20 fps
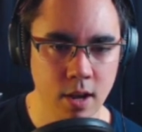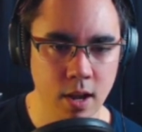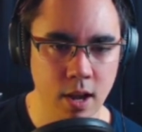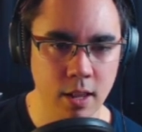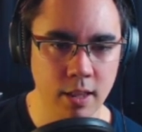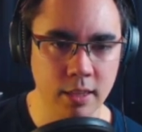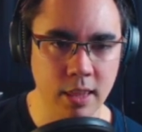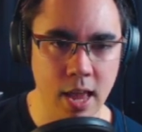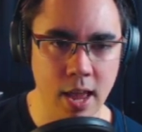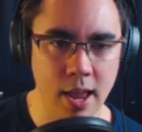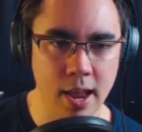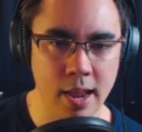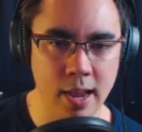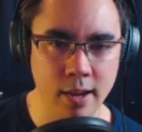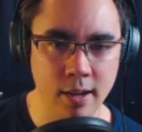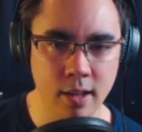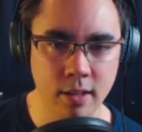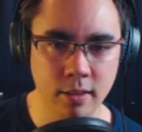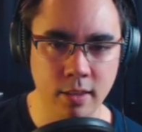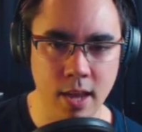I like that
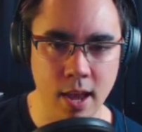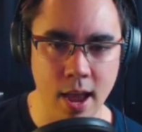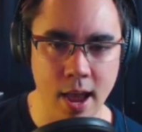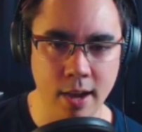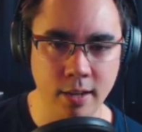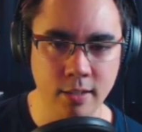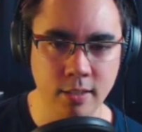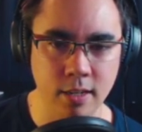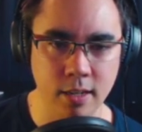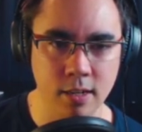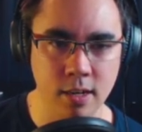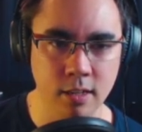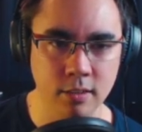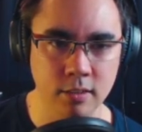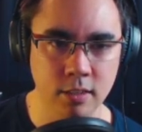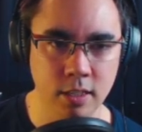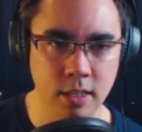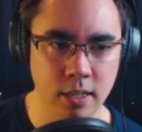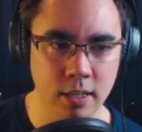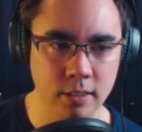accent
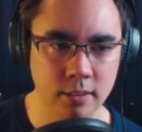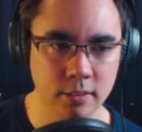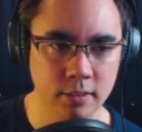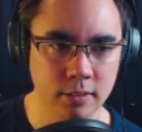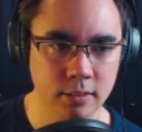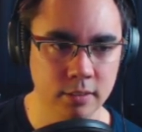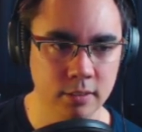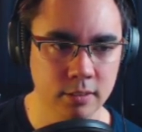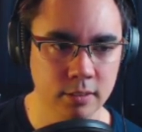color here.